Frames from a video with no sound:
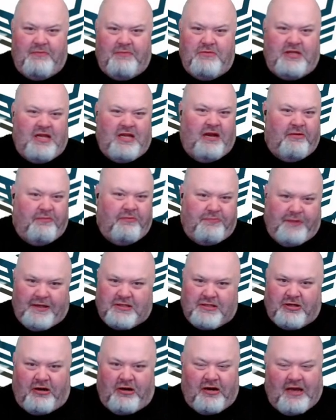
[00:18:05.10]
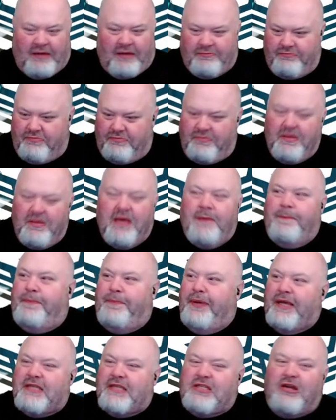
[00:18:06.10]
done with Pixar. I,
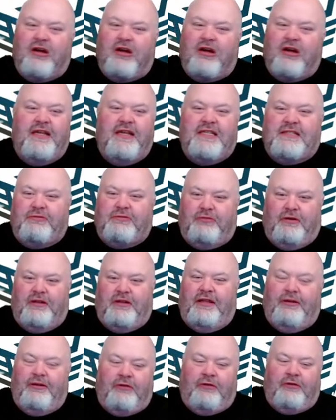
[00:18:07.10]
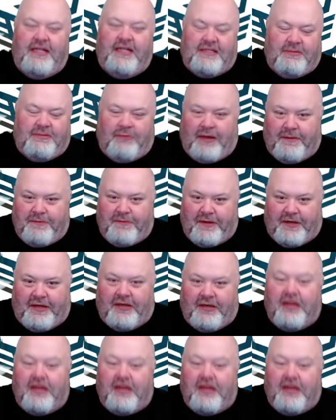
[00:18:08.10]
Pixar is for little kids, in my opinion.